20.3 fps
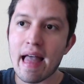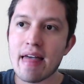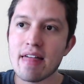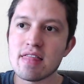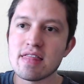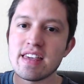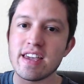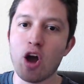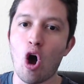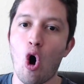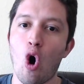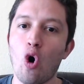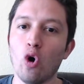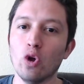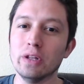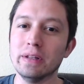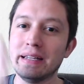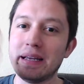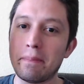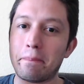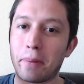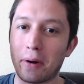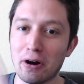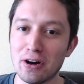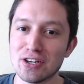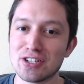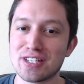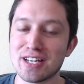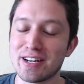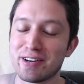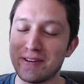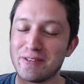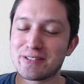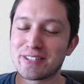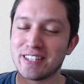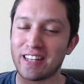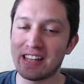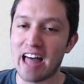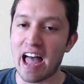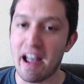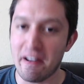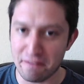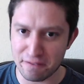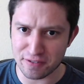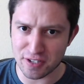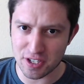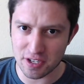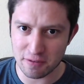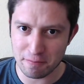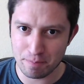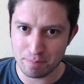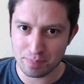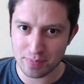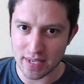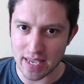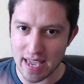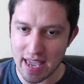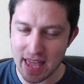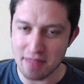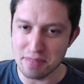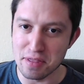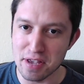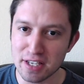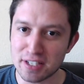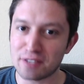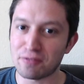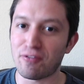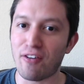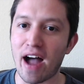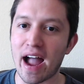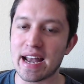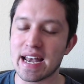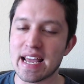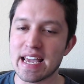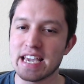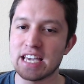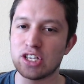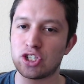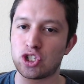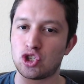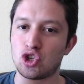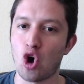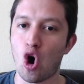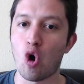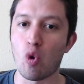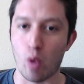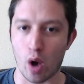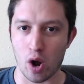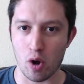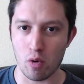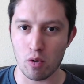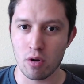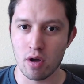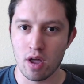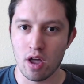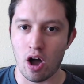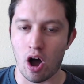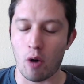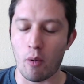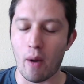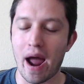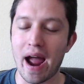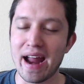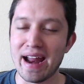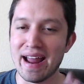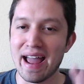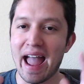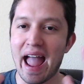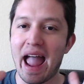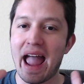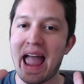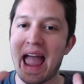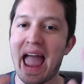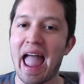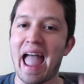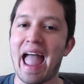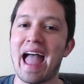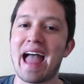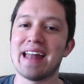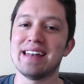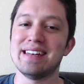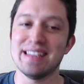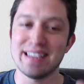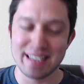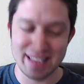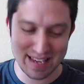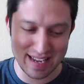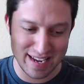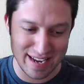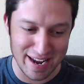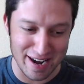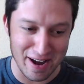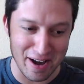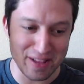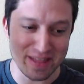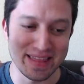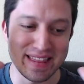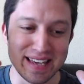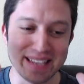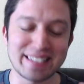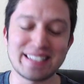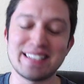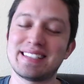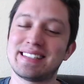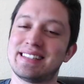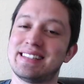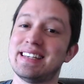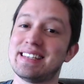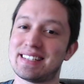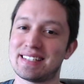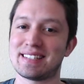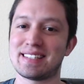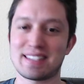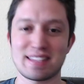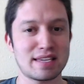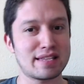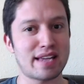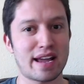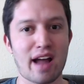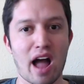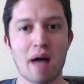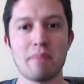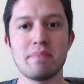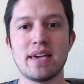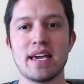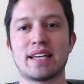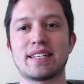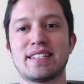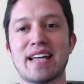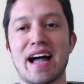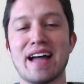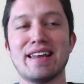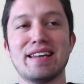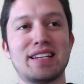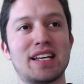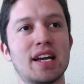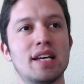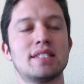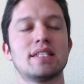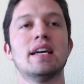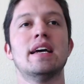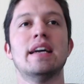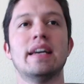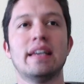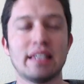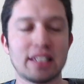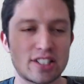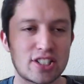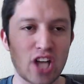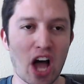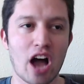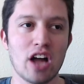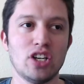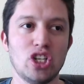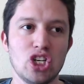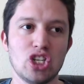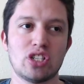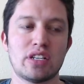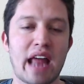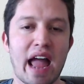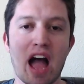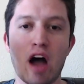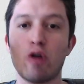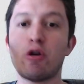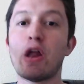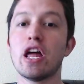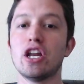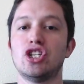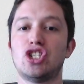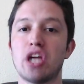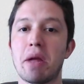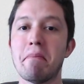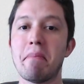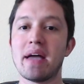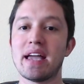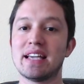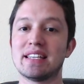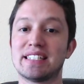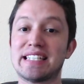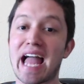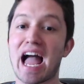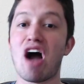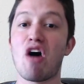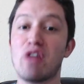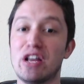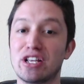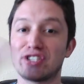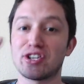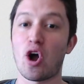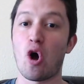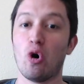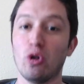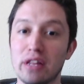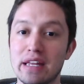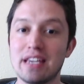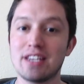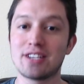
The only person who's left in this fight is Zoro, all right? And, you know, this is the thing that got me excited, because Sanji's down, Jinbei is down, it's only